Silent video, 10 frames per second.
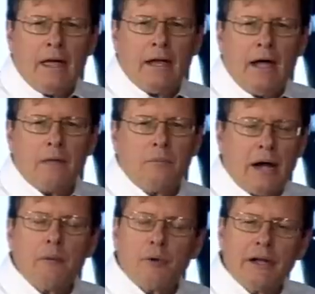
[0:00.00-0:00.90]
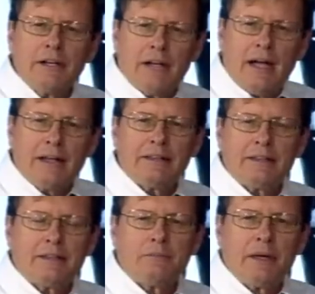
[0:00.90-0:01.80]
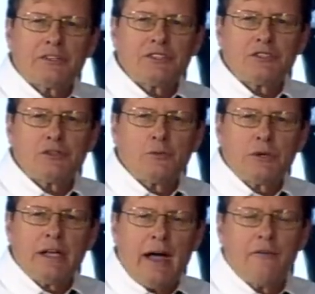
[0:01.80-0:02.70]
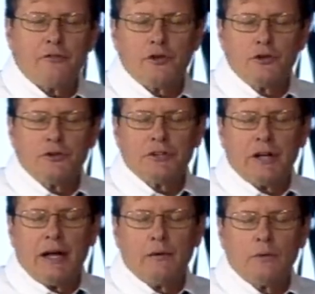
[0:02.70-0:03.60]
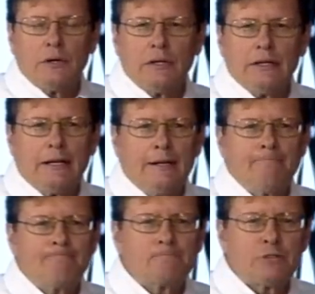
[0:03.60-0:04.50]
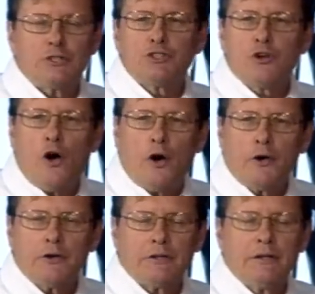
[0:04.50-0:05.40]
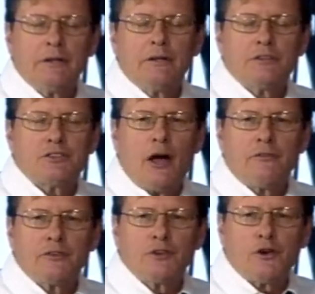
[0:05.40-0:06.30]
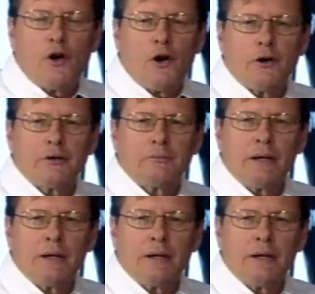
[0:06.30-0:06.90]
And I, but I pray tonight that the message that we have for you tonight will uh, touch your heart soften your heart and